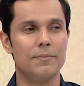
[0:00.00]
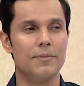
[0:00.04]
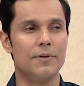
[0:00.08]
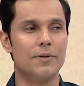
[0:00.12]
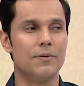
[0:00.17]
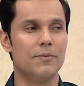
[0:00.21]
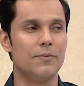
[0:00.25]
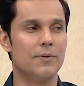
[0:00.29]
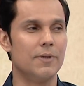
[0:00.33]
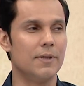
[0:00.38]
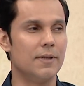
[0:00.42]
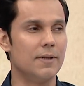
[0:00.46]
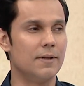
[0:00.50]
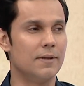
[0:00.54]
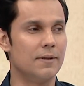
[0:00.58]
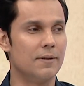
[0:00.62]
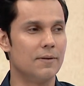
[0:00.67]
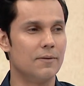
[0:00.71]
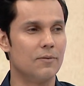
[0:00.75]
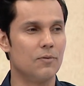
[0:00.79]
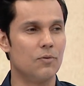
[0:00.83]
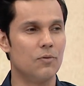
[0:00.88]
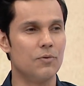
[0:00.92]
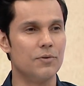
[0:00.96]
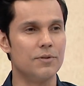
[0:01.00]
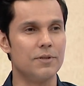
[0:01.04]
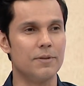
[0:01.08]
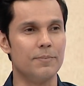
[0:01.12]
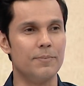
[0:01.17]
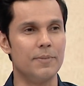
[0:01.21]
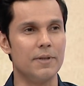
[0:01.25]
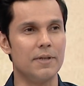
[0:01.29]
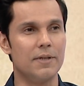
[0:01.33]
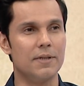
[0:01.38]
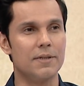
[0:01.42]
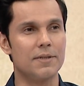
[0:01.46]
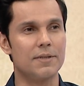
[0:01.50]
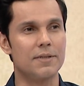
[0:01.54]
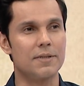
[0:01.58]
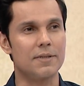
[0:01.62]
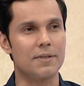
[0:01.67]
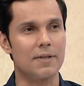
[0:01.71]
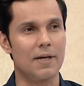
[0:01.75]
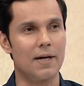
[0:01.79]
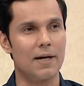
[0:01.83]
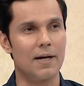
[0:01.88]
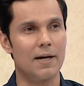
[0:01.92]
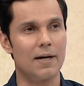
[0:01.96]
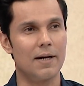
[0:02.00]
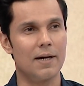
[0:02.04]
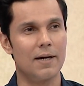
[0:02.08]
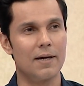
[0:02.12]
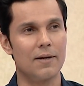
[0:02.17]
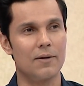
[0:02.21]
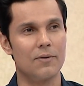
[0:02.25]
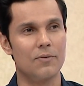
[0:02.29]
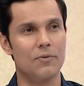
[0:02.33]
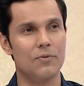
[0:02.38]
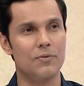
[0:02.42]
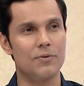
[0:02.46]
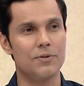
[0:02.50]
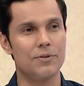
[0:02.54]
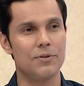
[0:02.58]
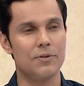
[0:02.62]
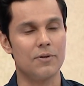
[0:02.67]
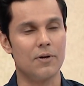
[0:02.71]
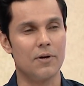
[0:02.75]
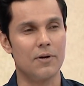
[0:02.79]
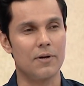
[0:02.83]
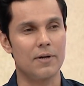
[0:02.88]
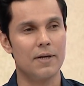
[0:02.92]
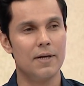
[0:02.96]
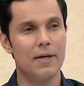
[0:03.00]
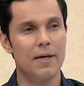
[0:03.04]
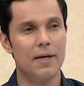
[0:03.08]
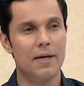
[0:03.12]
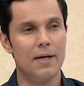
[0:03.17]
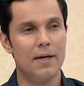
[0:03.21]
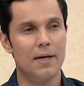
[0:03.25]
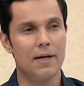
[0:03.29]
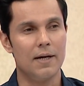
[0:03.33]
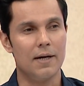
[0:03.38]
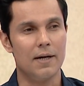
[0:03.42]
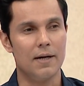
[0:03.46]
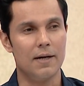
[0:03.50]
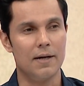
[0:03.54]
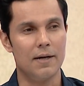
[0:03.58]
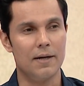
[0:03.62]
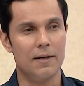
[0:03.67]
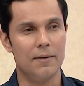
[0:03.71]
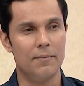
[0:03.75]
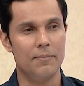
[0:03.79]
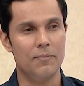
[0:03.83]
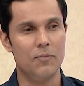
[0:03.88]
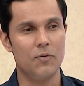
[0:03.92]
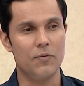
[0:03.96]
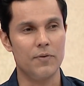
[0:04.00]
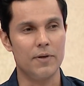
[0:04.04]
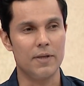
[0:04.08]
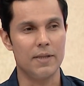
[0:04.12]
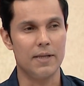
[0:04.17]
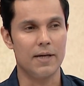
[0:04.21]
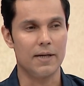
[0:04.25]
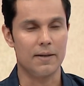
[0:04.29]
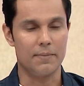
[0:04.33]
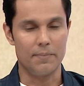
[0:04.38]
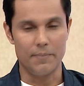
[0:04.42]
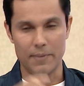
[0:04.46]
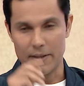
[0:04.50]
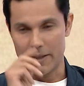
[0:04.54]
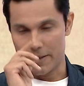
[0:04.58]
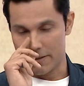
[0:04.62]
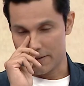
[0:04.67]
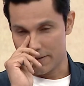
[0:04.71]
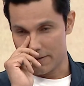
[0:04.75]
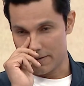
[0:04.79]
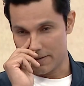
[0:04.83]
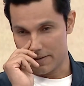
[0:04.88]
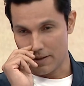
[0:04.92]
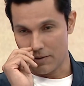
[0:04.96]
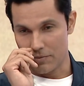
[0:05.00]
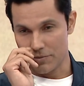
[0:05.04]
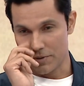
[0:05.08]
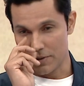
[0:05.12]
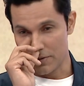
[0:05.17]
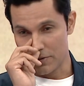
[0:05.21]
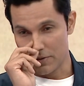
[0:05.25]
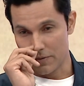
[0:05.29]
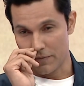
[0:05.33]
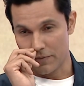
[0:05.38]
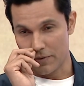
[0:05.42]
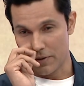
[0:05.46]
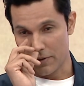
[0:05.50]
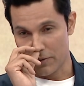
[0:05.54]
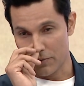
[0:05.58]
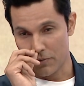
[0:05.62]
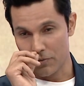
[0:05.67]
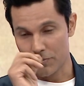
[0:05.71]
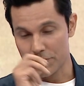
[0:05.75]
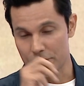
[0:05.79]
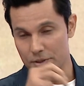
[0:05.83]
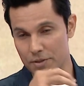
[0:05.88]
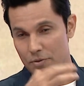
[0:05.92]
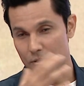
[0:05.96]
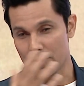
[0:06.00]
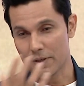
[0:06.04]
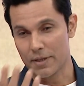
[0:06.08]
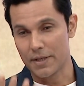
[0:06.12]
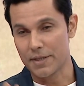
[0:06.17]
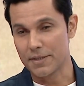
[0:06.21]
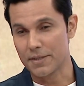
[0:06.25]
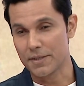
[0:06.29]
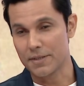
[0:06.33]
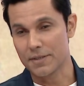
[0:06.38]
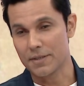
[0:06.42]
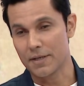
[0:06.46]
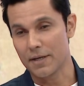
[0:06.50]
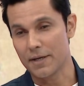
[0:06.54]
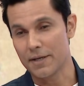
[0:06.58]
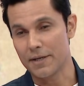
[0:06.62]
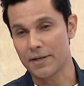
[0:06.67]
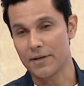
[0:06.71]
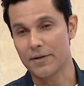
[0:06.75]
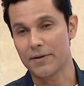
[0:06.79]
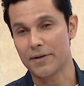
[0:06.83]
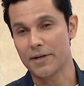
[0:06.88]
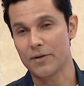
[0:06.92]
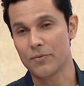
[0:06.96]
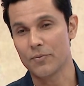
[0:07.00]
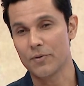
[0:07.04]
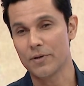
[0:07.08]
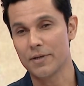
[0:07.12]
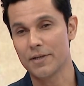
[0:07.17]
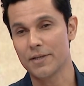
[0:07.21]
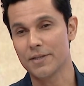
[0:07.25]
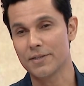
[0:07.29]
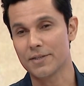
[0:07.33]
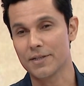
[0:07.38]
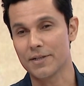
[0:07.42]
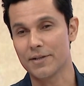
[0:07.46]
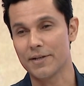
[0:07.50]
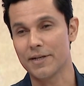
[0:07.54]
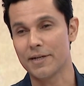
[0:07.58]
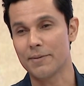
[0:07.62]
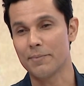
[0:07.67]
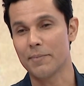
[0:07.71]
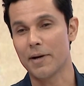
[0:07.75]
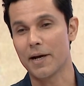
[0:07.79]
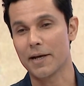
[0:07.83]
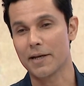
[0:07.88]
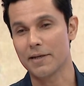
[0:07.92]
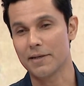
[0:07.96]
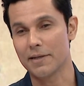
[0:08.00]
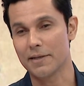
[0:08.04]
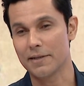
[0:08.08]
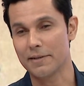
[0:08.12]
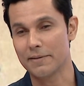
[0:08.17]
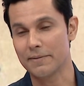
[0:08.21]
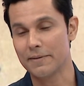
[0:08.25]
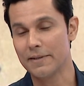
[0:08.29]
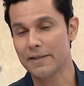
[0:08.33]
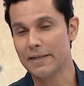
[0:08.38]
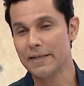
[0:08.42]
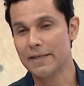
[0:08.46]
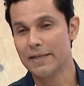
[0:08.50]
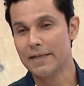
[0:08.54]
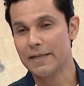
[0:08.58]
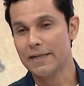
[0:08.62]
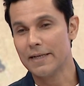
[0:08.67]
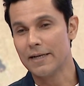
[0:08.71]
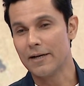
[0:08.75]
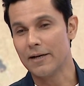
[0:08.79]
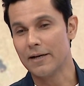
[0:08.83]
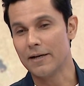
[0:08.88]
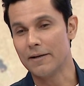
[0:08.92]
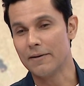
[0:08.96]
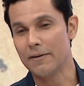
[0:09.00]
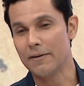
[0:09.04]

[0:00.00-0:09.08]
between who's a bigger star, who's not. A movie that makes thousands of crores is not necessarily a great one. It's a great marketing uh,